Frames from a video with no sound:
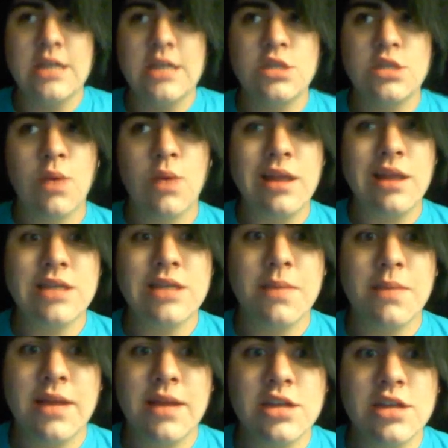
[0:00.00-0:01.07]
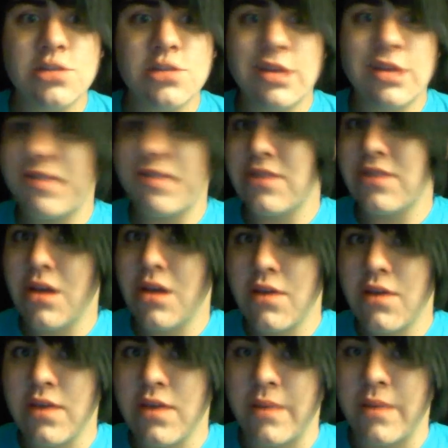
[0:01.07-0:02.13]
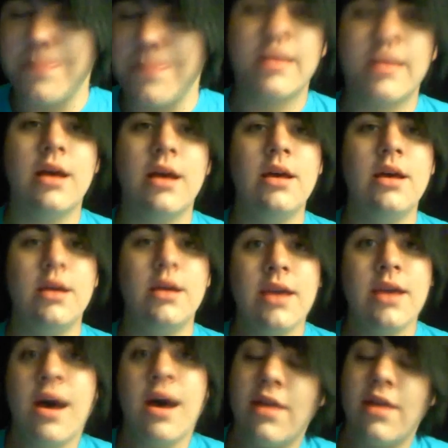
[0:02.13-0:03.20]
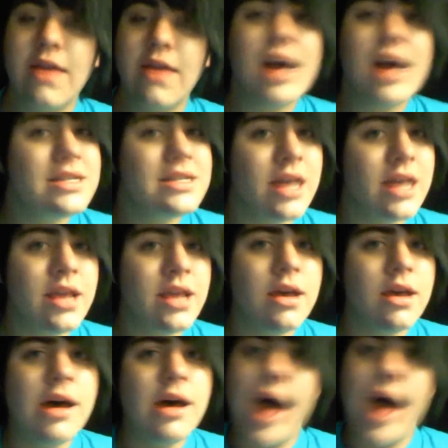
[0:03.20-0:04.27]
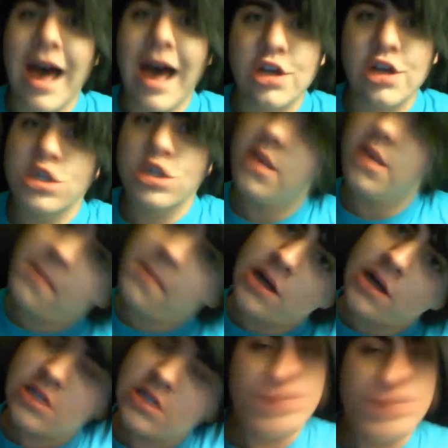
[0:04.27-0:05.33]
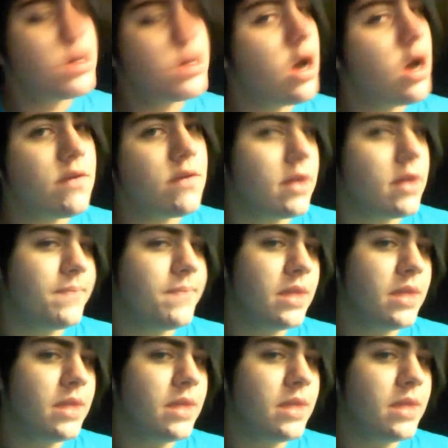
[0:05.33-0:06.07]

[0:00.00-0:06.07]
So why not type in Ashley Montz Photography? Yeah, I said it. Ashley Montz Photography.